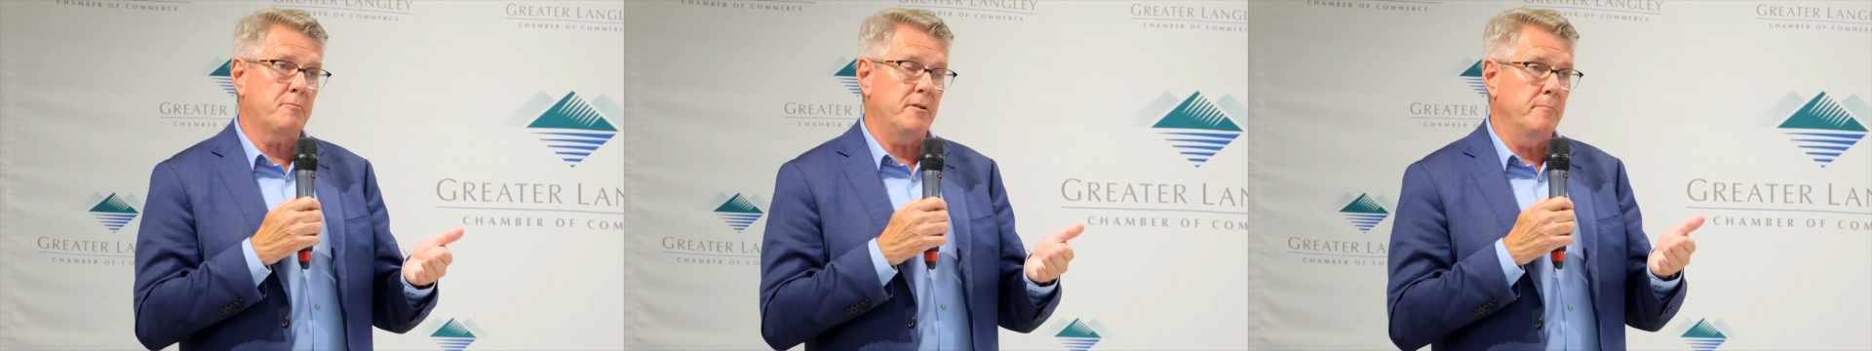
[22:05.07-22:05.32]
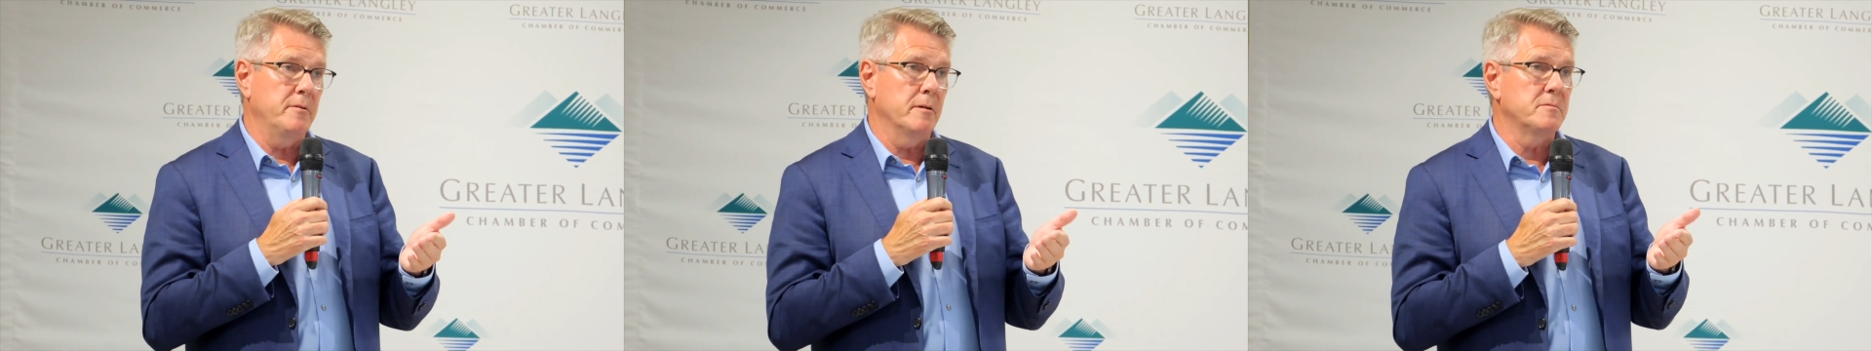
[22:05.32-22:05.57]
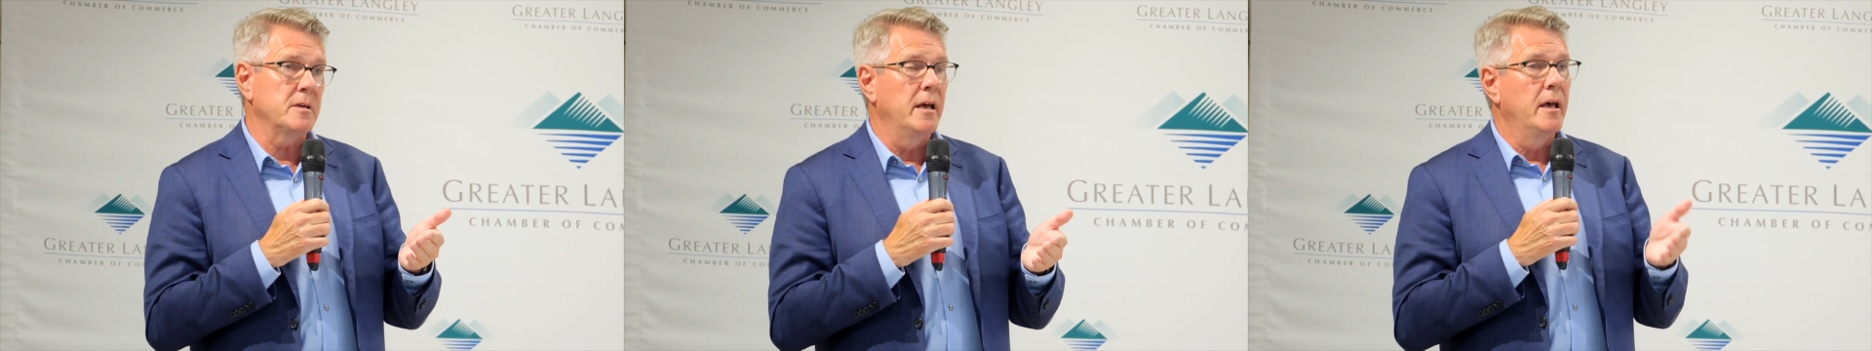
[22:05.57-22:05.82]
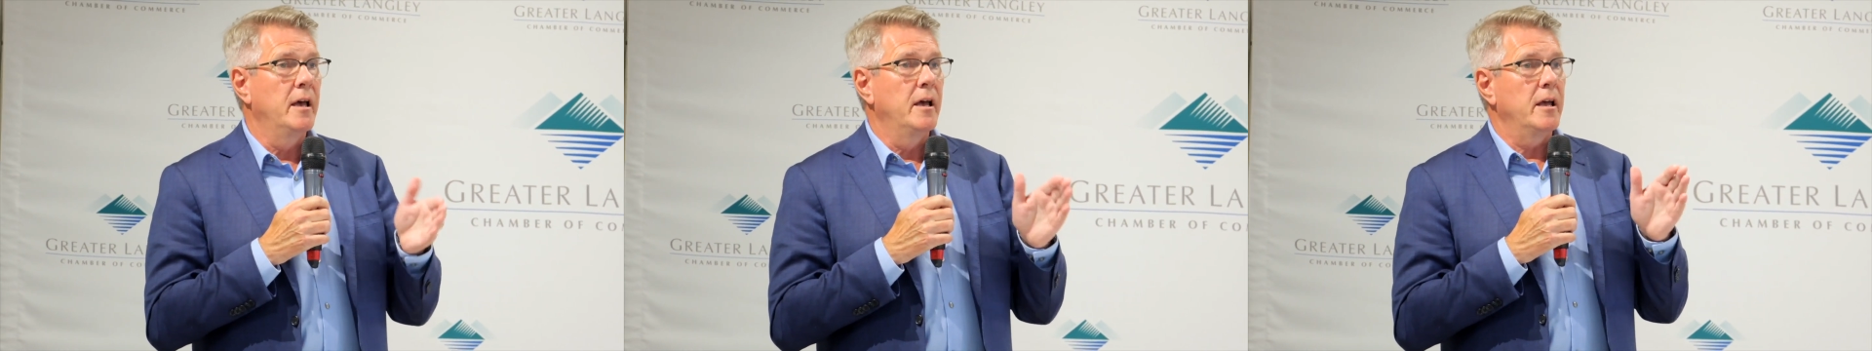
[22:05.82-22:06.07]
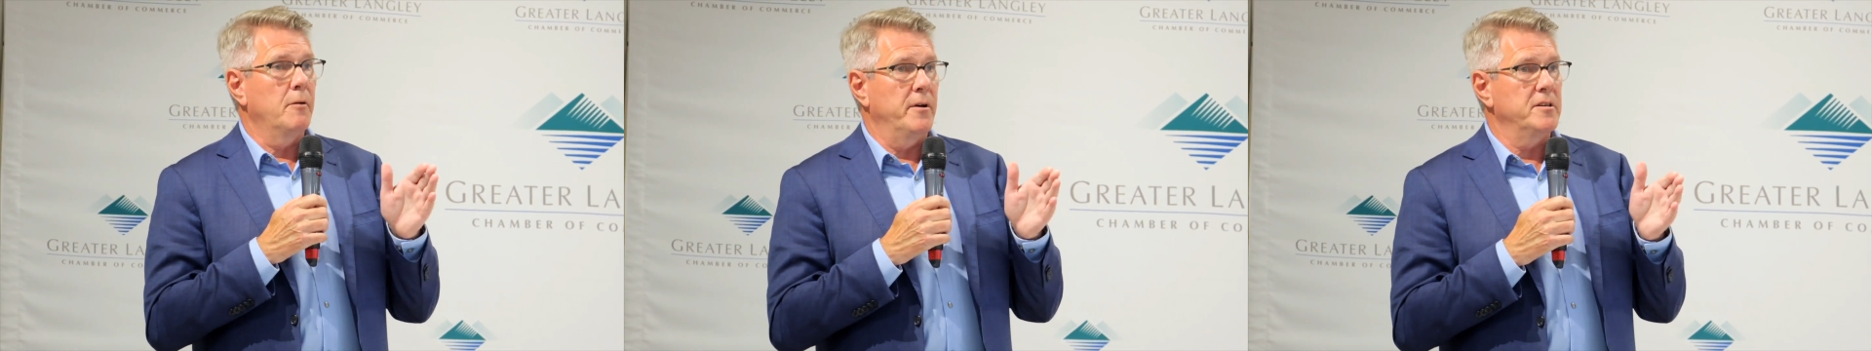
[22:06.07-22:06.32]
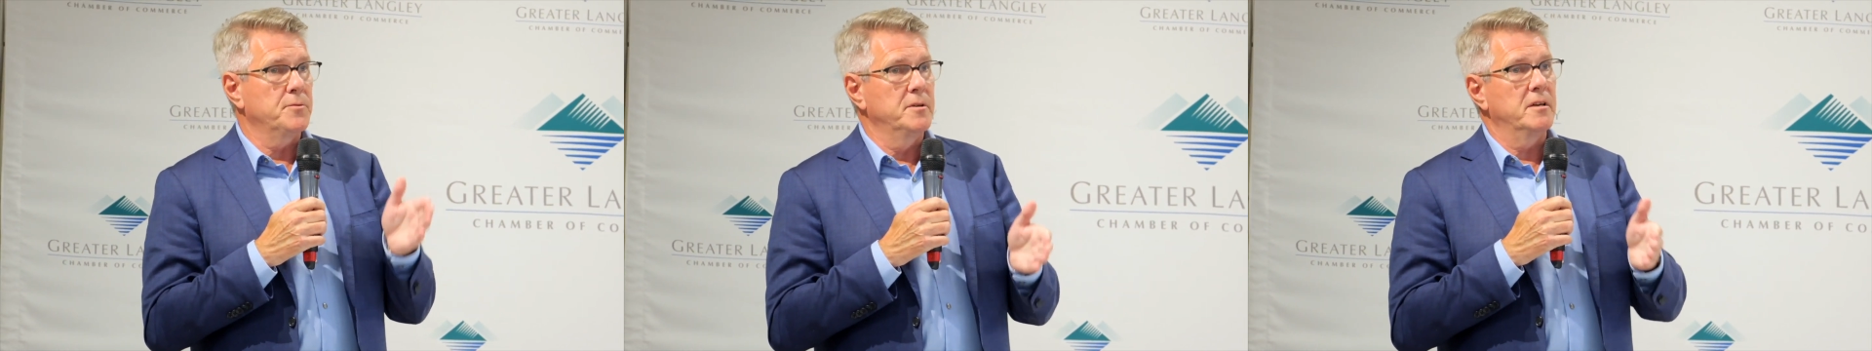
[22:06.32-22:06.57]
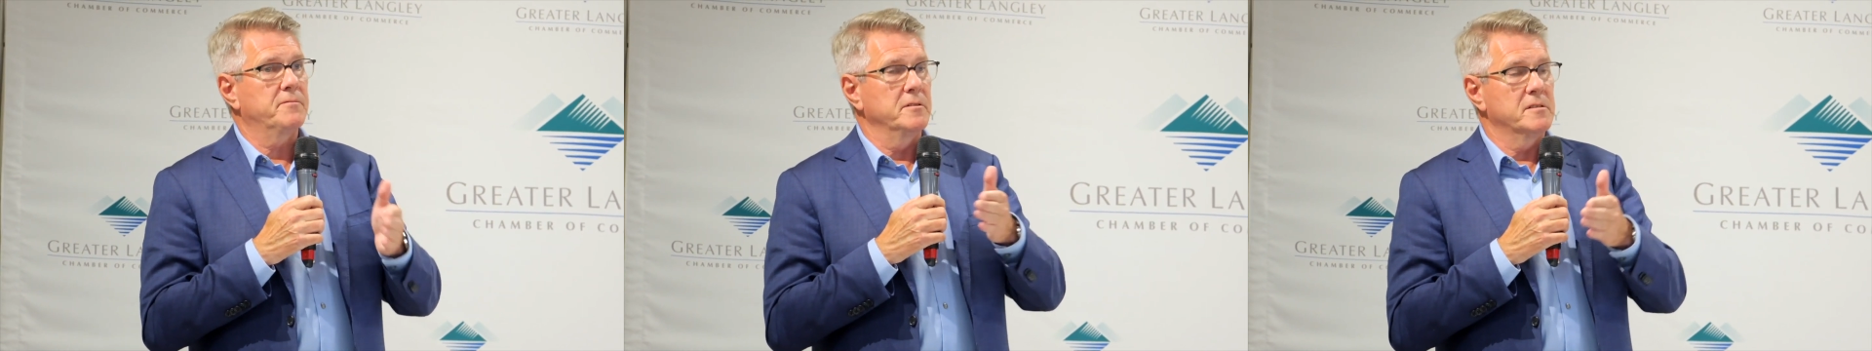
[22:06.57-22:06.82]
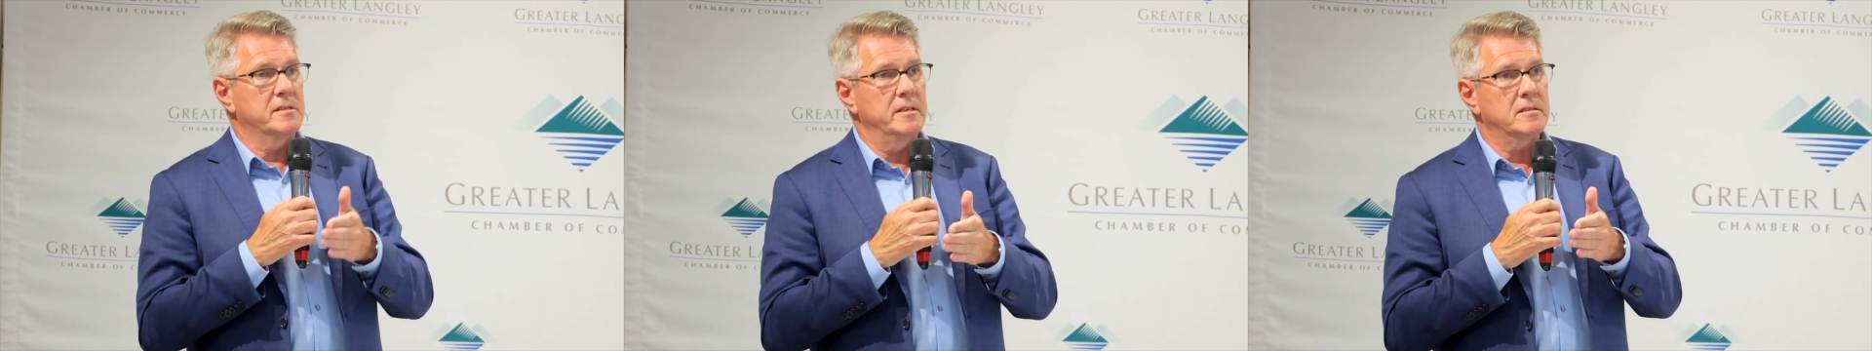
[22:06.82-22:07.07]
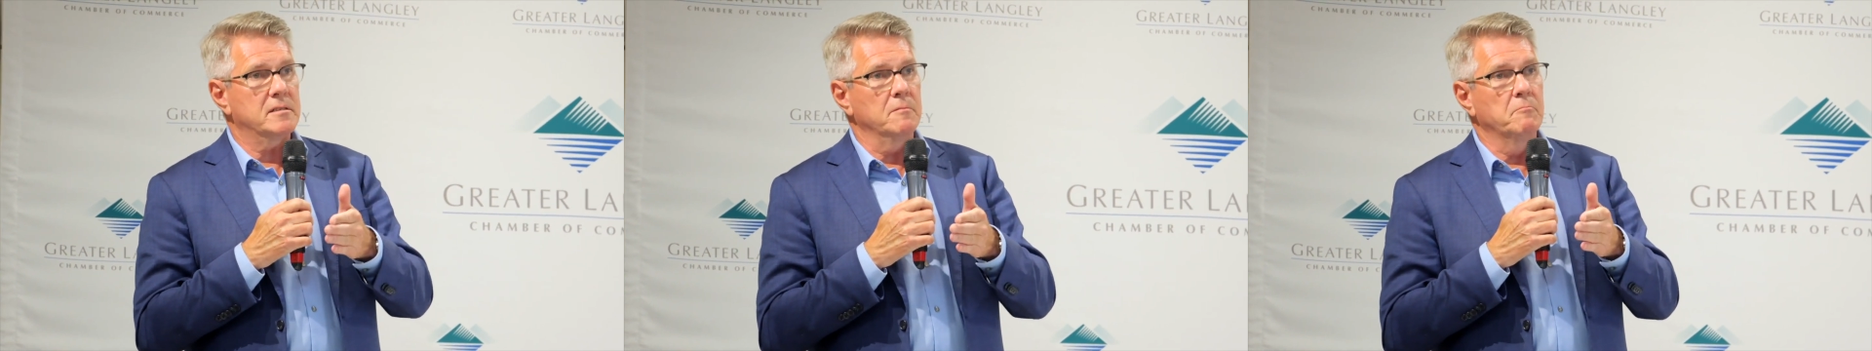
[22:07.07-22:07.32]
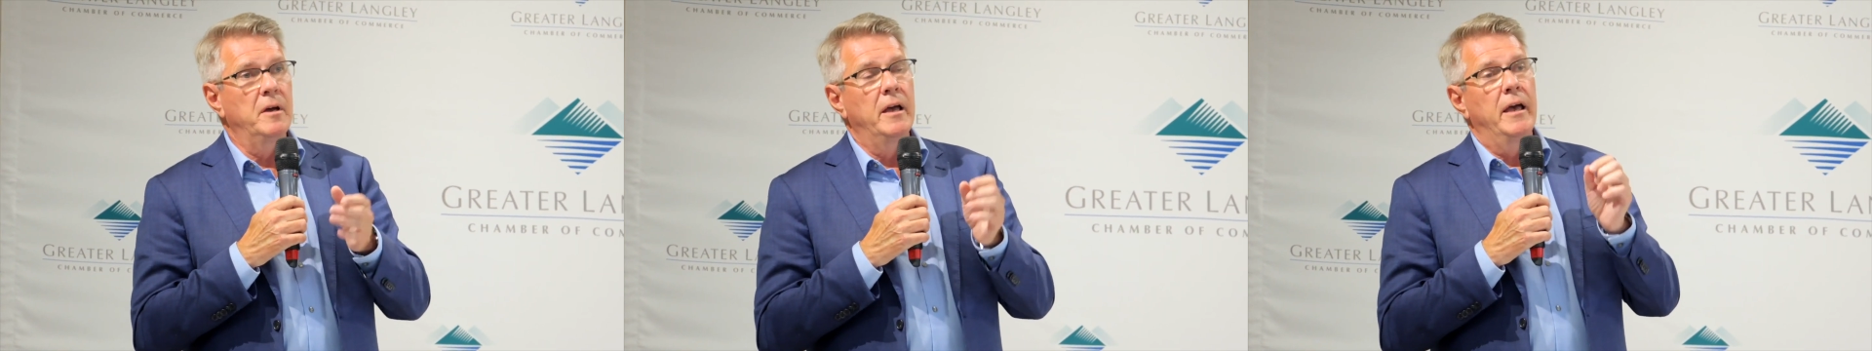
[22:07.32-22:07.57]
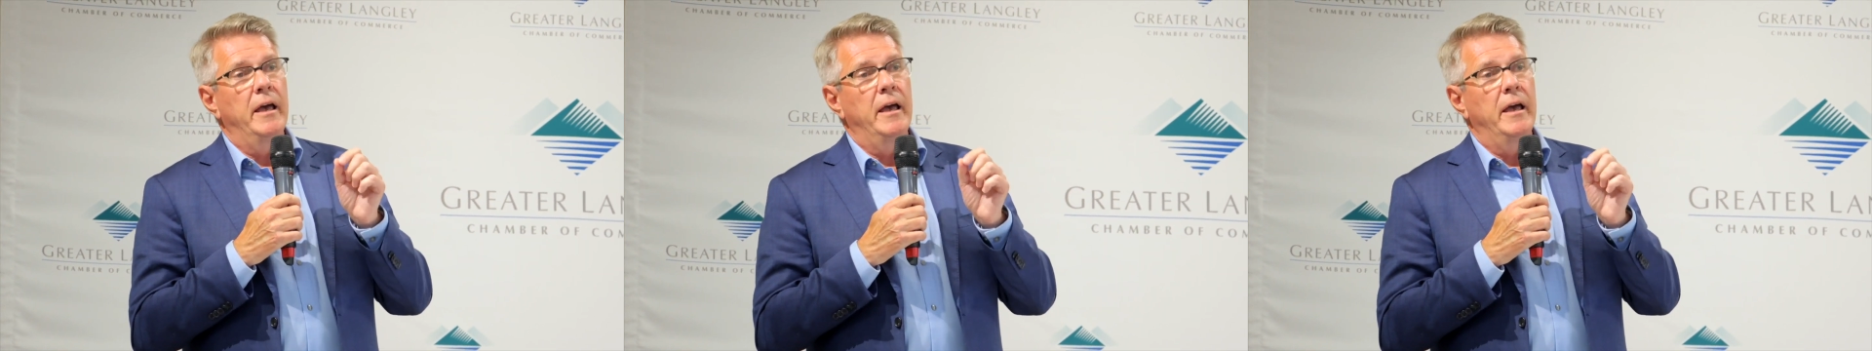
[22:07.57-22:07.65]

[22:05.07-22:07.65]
premiums, it went to a different system.